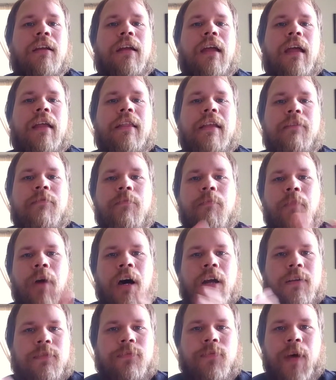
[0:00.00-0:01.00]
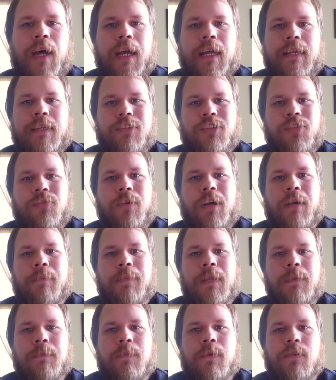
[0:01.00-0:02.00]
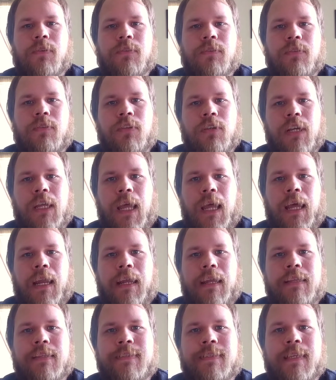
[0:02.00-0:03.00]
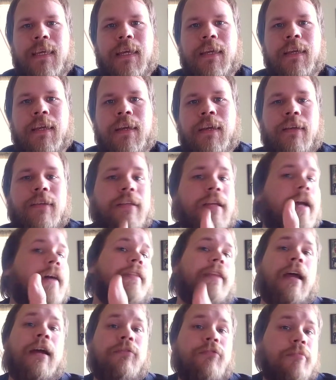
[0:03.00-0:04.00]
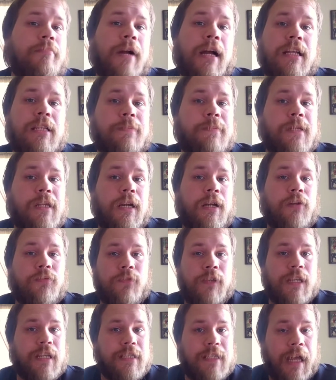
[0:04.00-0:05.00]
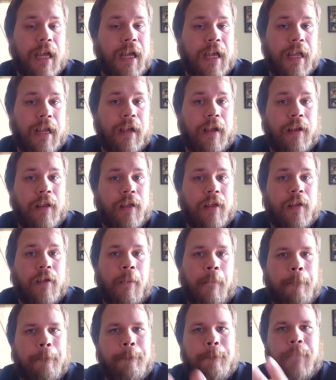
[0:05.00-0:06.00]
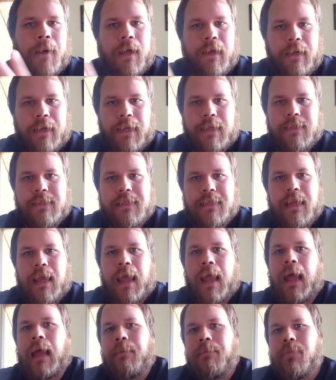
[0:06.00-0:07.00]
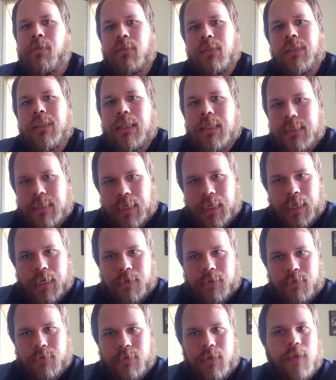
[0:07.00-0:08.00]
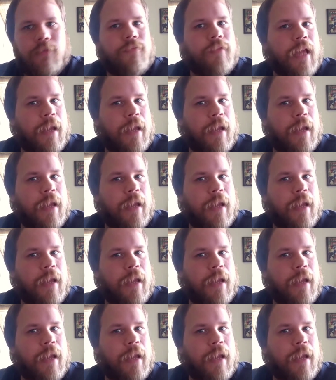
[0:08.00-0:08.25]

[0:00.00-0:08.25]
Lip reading: and they've modified it to where people look at it and say, yeah, that reminds me of design, but it's Apple design, if